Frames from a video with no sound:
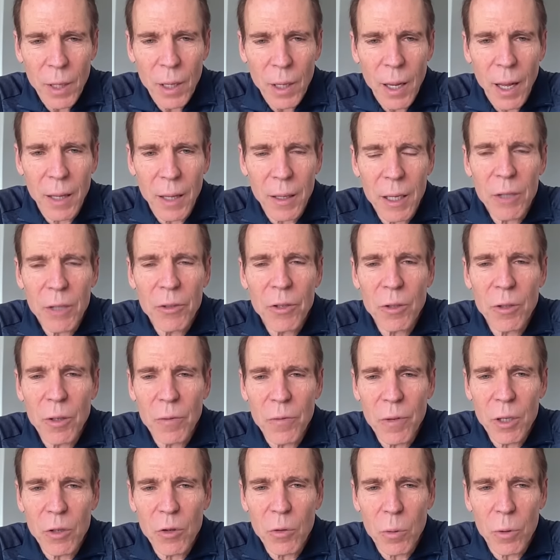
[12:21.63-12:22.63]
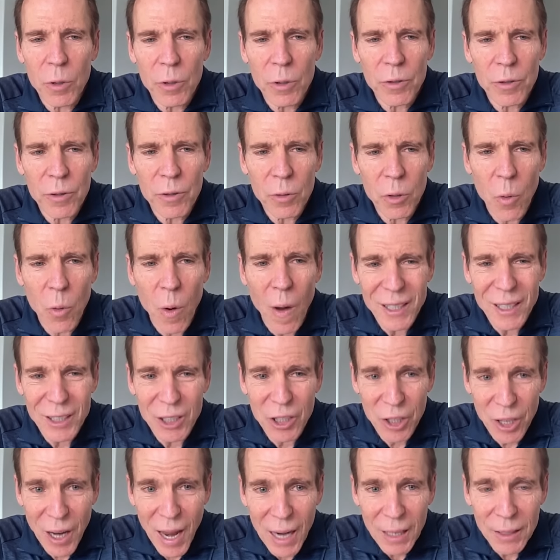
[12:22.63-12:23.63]
And these individuals, who I
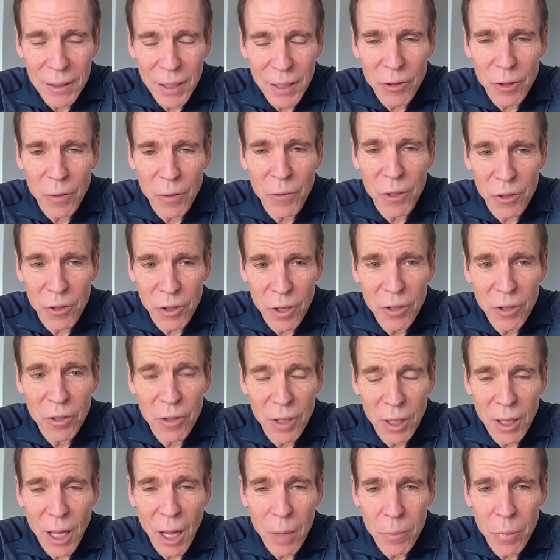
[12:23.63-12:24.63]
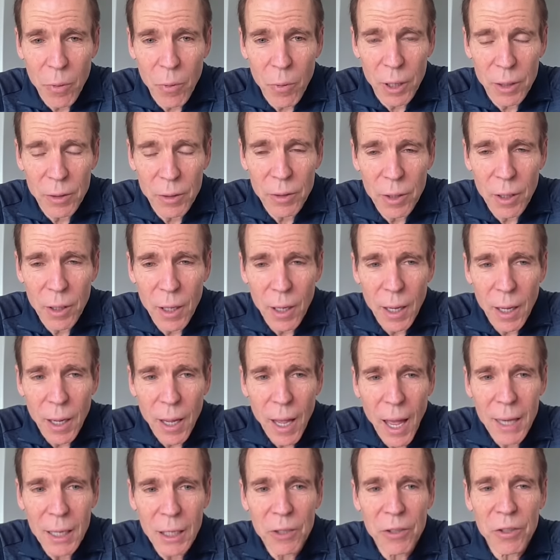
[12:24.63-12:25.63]
checked as a physician at that point,
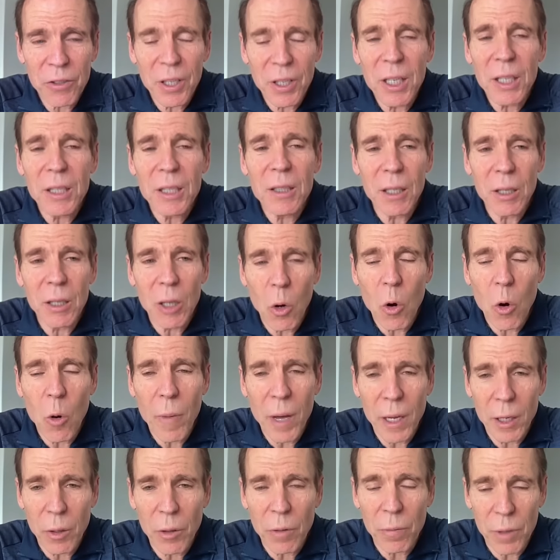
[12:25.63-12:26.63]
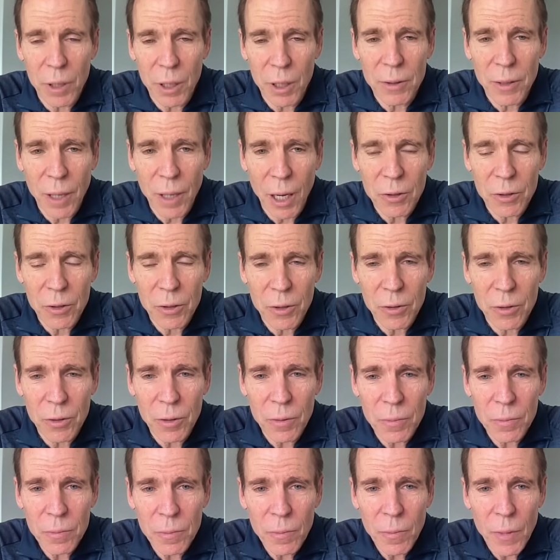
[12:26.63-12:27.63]
had exceedingly low omega 3
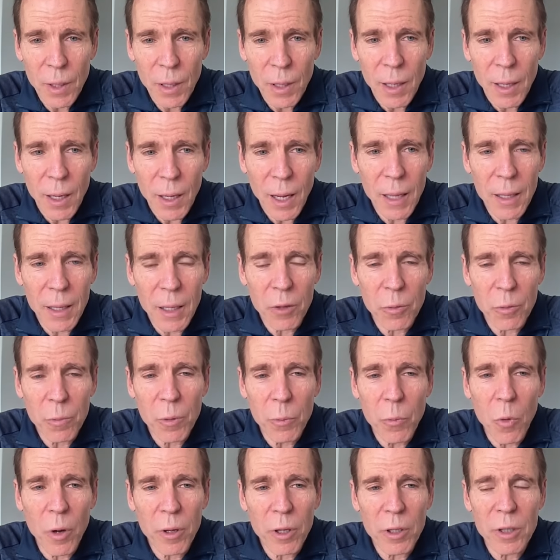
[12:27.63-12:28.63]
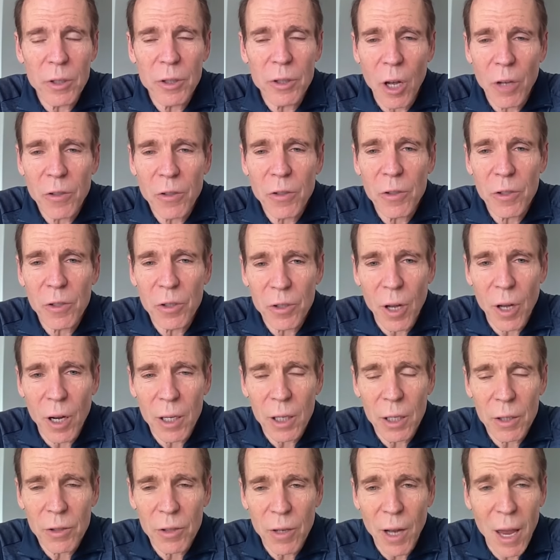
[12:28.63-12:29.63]
indexes. And there's been more than a dozen
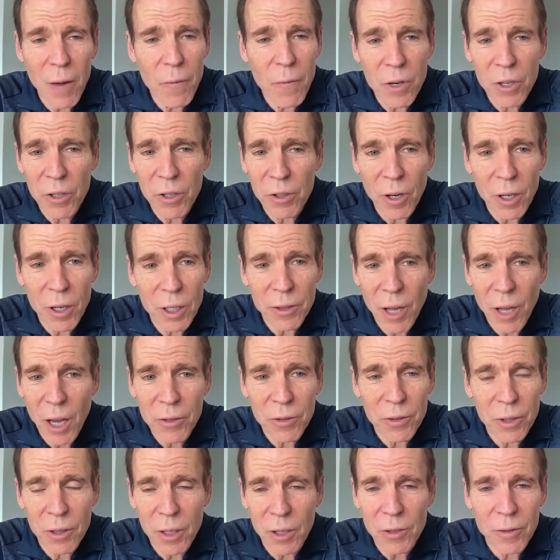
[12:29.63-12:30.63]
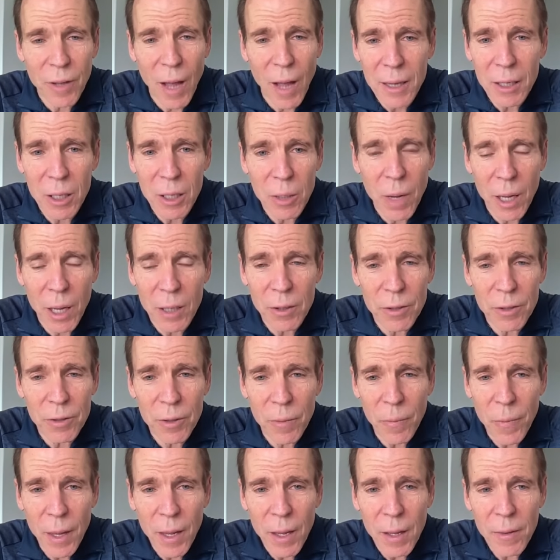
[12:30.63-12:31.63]
studies, and every study testing this
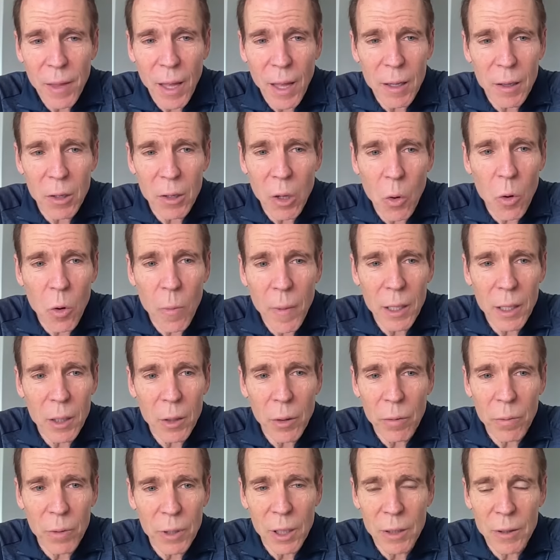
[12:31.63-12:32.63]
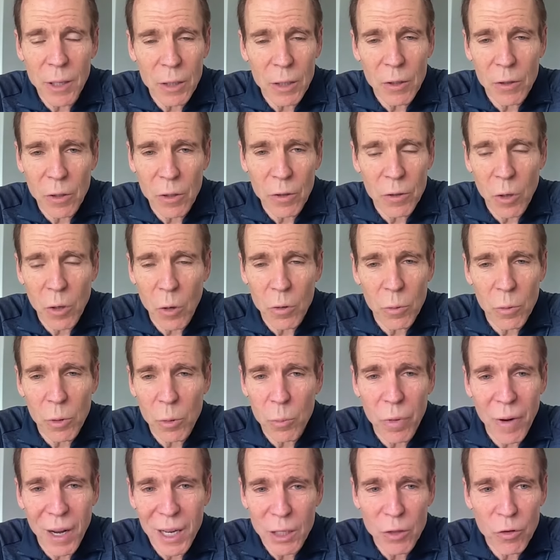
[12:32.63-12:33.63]
documents that low omega 3 index is associated
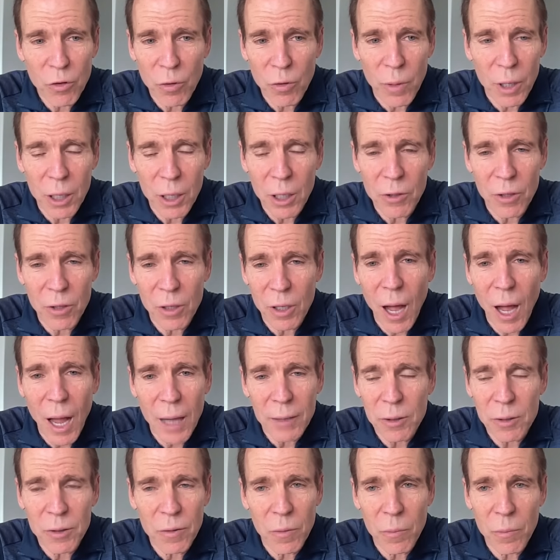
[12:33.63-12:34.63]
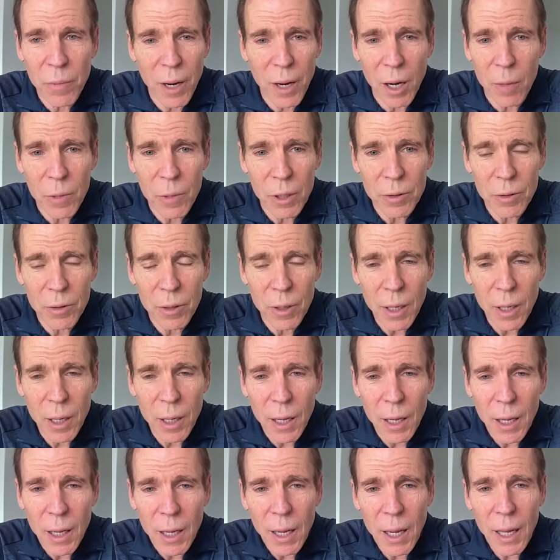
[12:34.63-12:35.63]
with brain shrinkage and cognitive impairment.
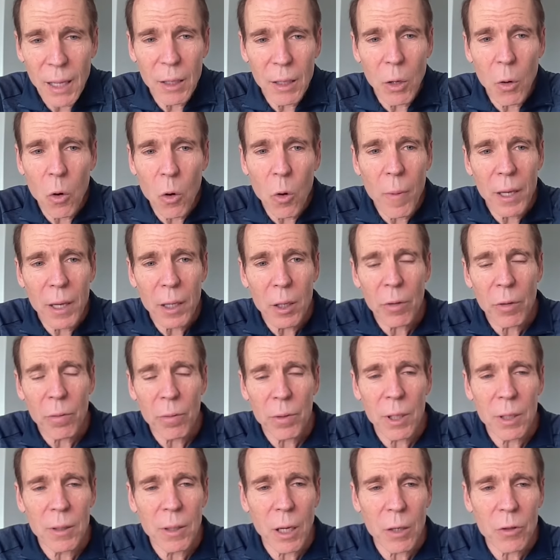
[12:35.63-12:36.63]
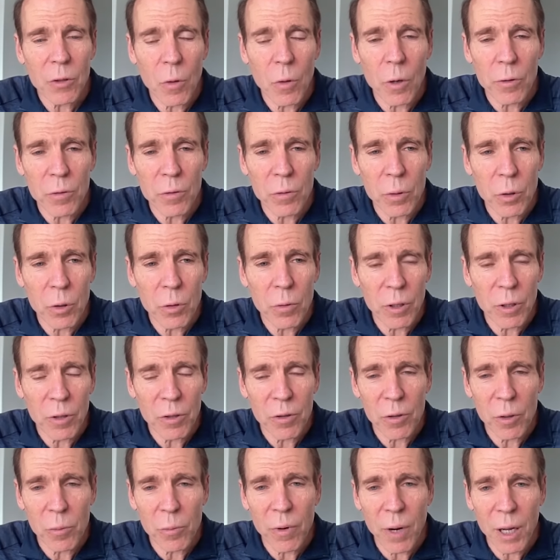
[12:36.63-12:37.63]
And low omega 3 index also
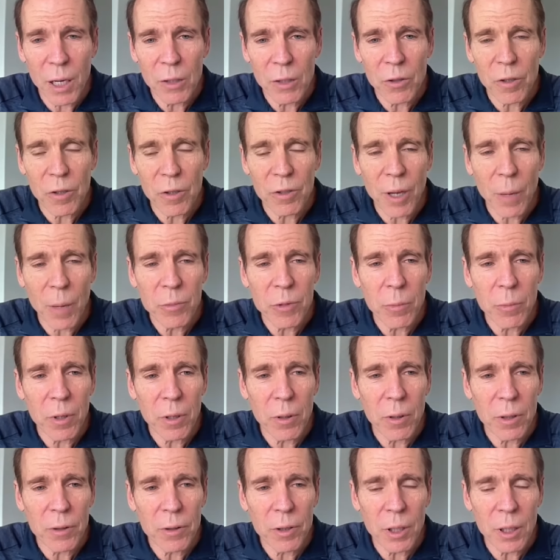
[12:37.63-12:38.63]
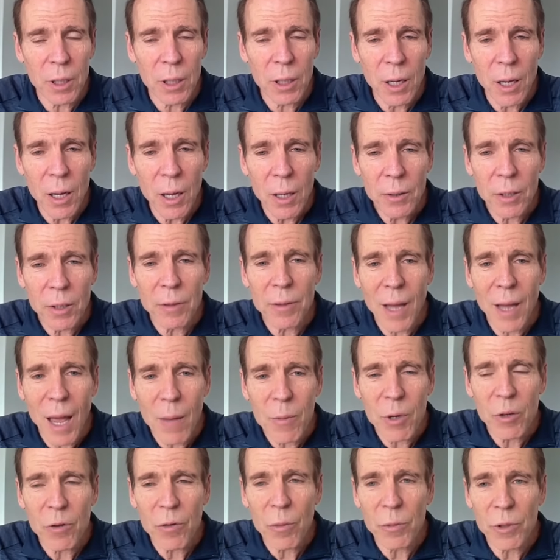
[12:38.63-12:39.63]
increases the brain's susceptibility to
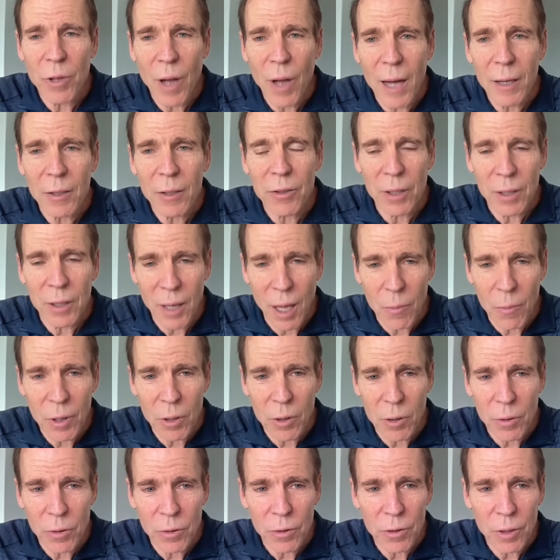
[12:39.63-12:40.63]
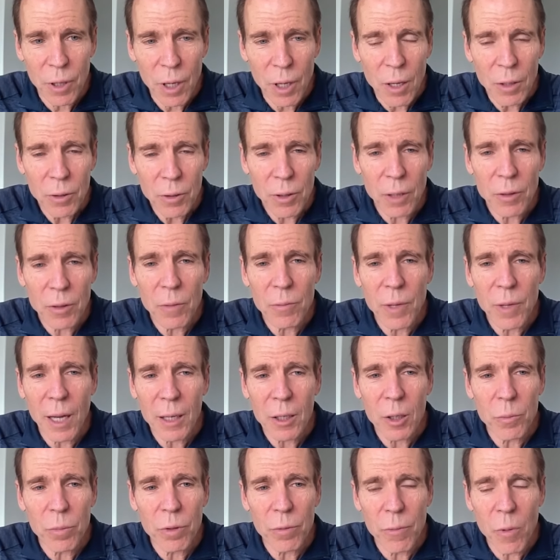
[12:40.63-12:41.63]
damage from toxic chemicals that,
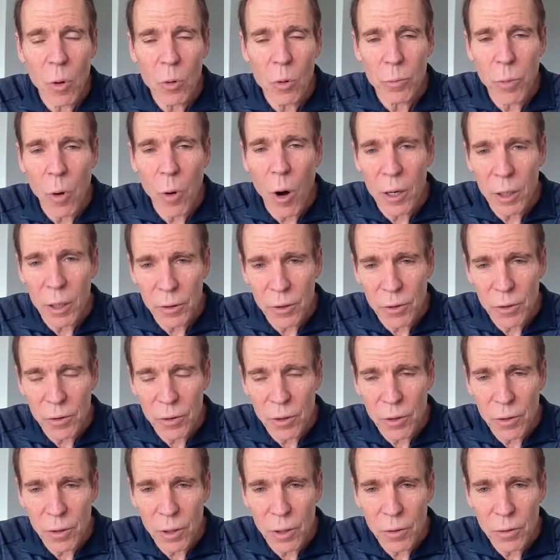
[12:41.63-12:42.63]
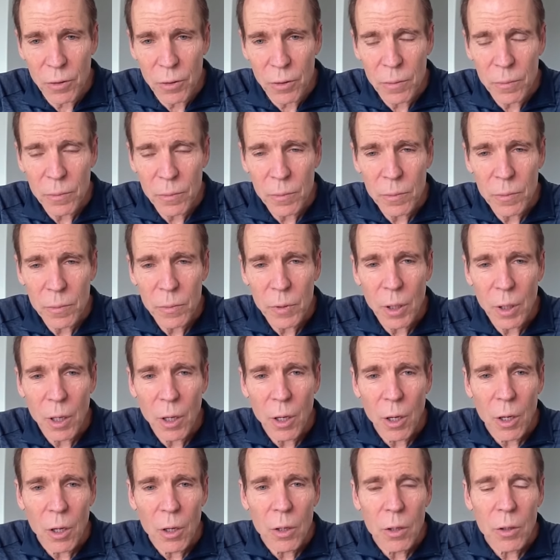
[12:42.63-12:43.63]
that could promote Parkinson's disease.
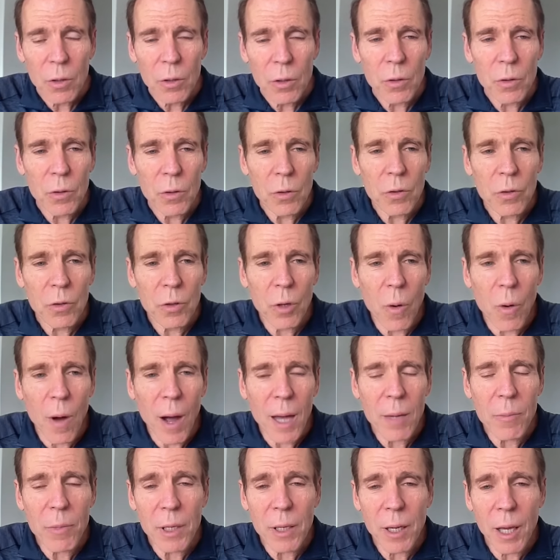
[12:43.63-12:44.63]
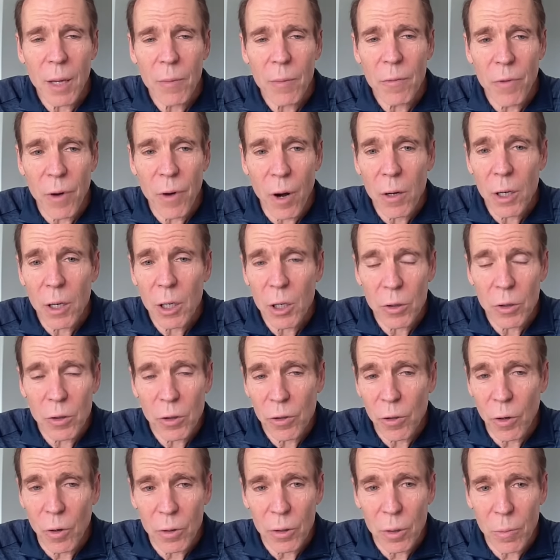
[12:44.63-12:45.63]
So I became very
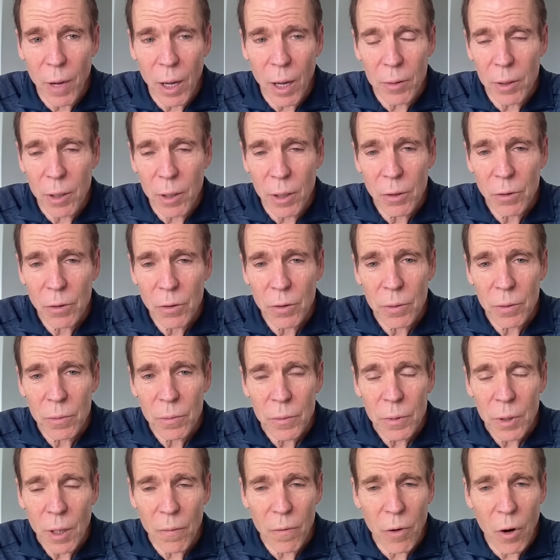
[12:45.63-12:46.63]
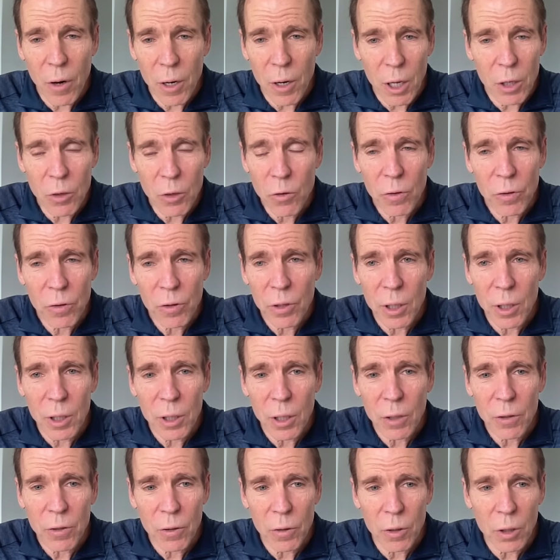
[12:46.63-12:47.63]
concerned about this am very interested in
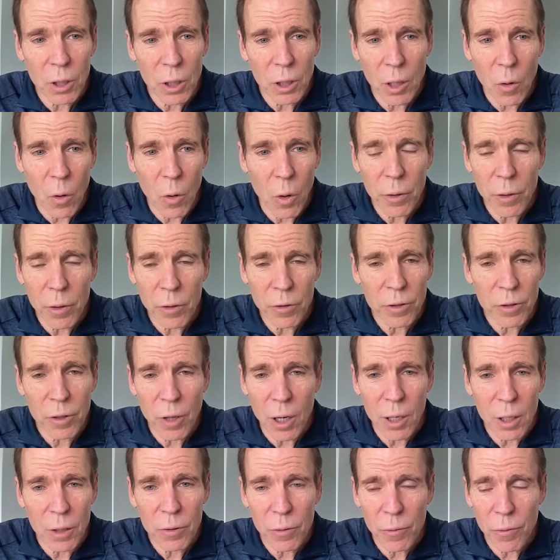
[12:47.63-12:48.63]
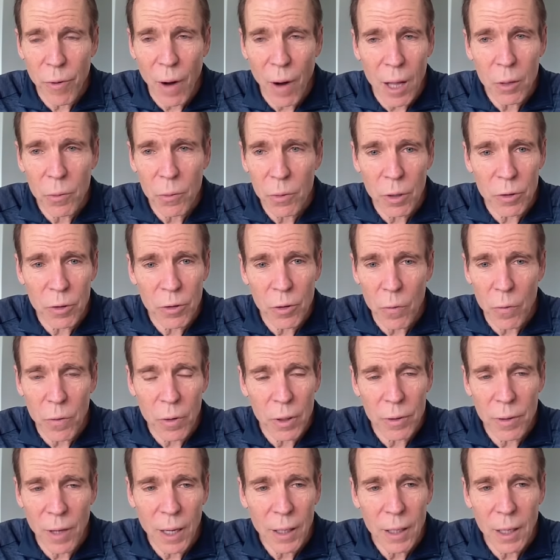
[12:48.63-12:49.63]
this, looking at all the studies and following this over
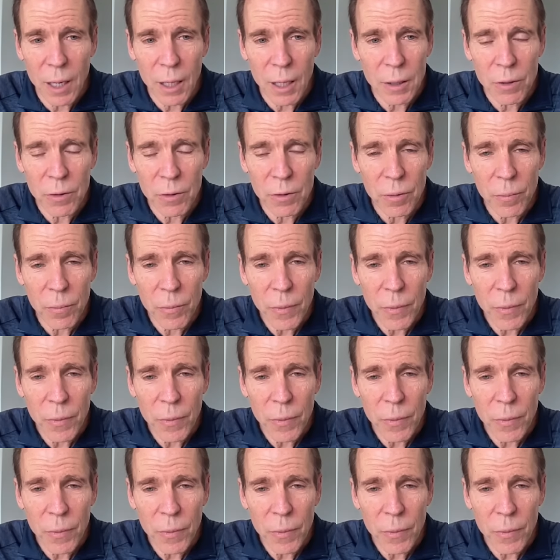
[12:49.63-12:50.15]
the decades